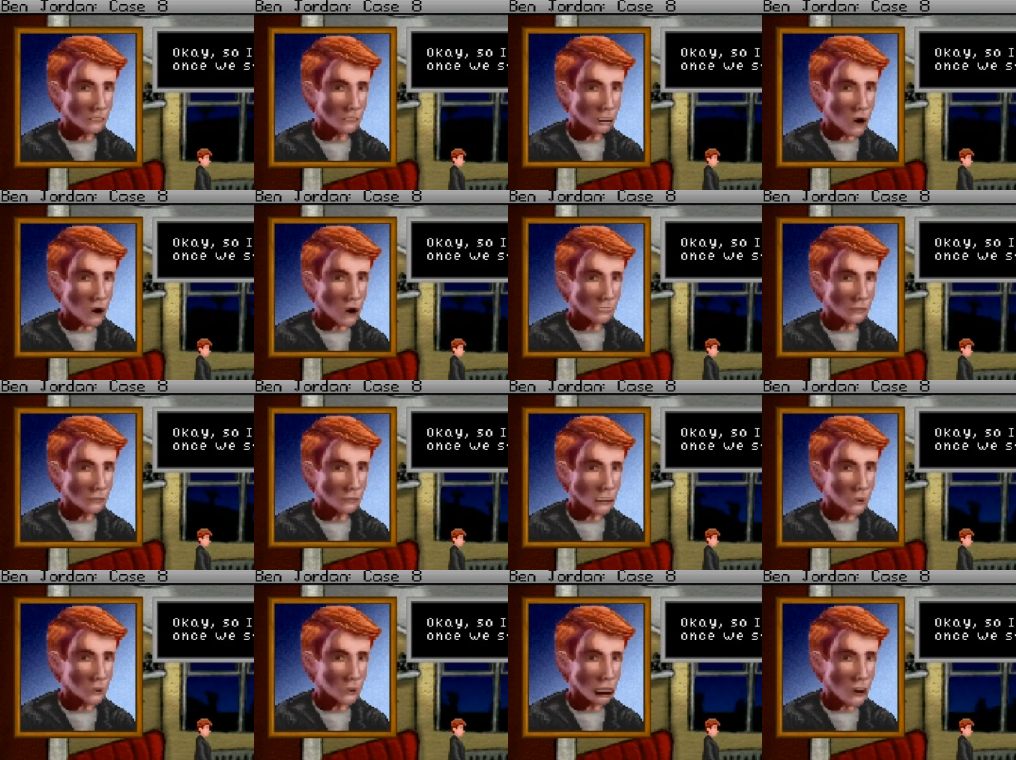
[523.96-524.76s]

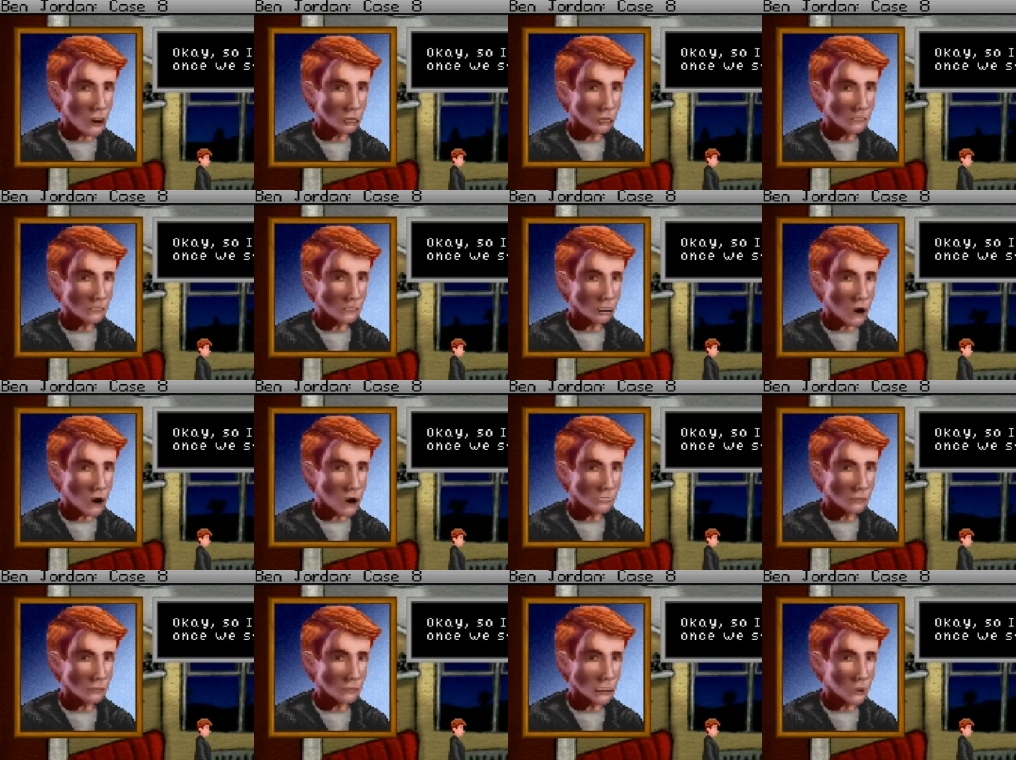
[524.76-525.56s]
Okay, so I'll go over
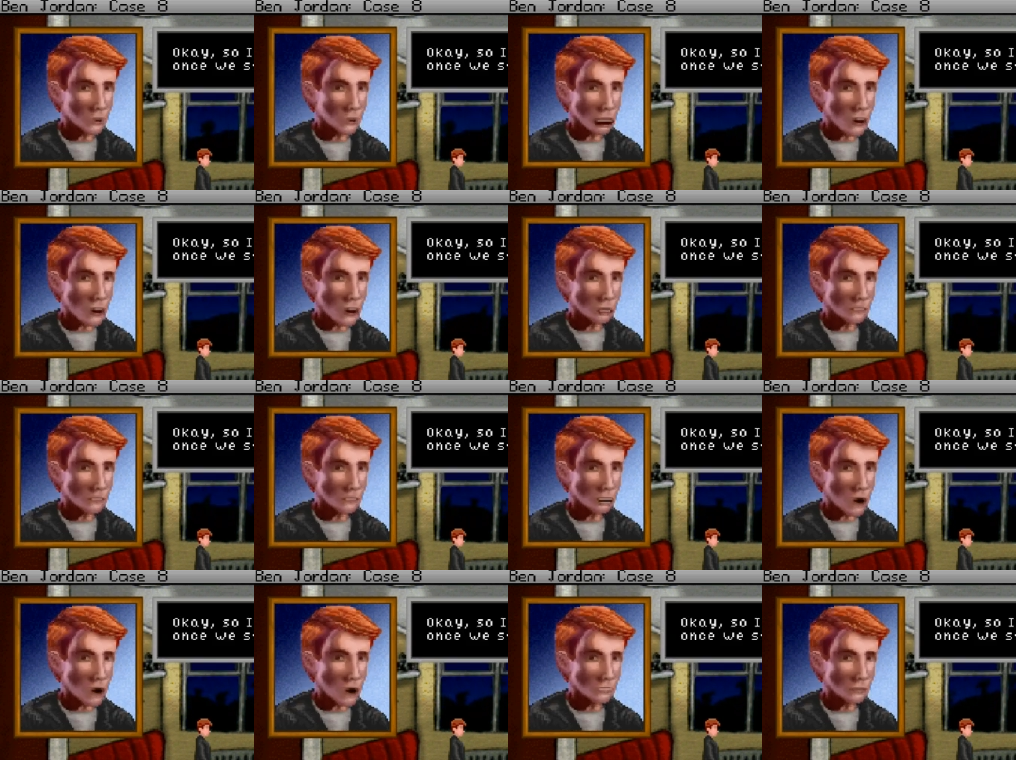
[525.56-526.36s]
to the hostel once
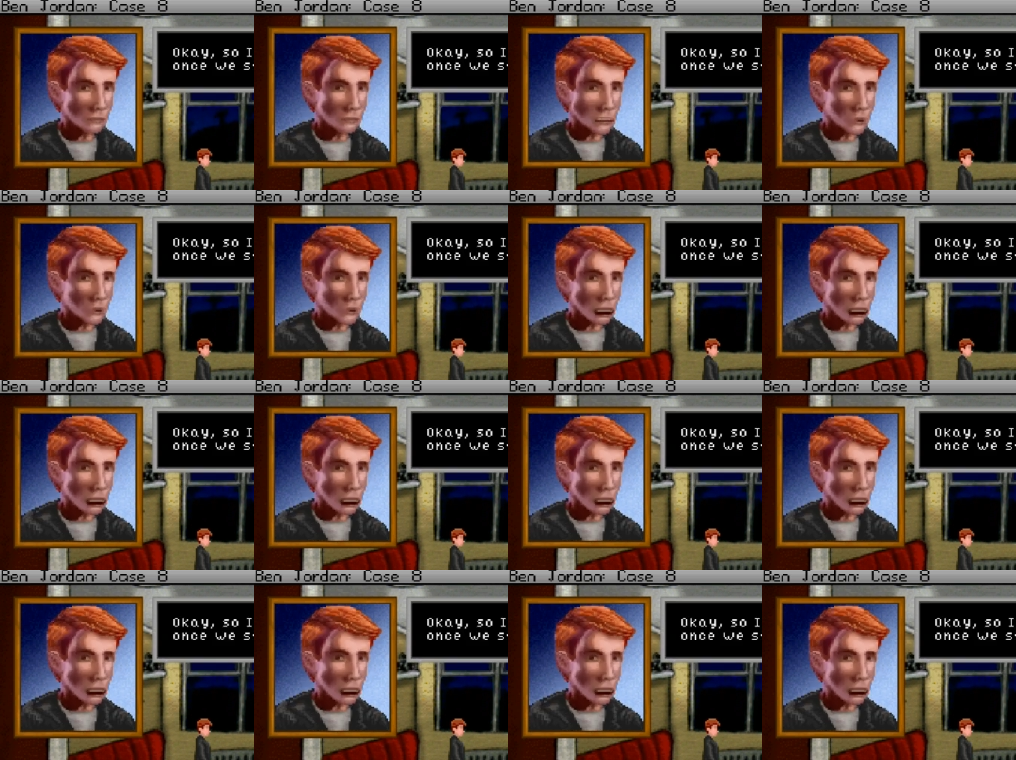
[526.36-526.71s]
we stop.